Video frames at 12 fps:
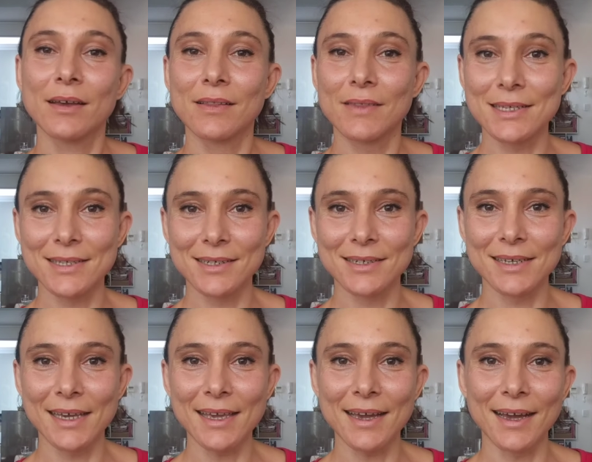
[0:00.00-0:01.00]
Last
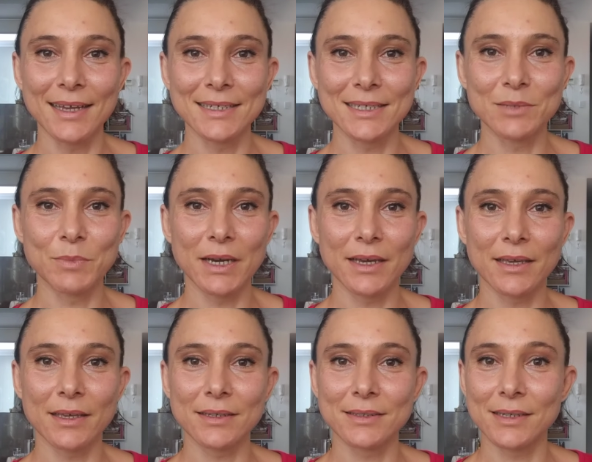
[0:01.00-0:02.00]
Saturday I did
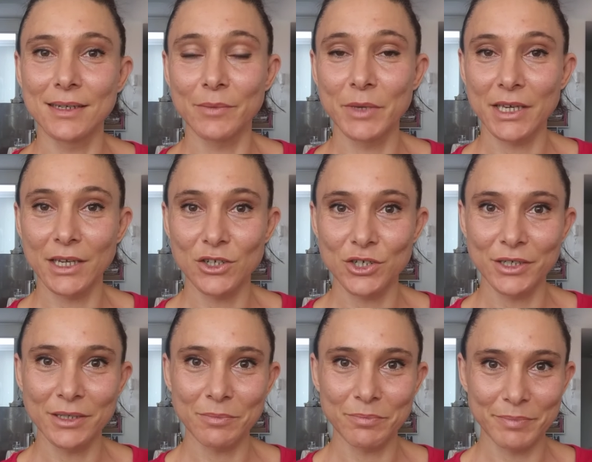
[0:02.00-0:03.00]
my Dynamic Aging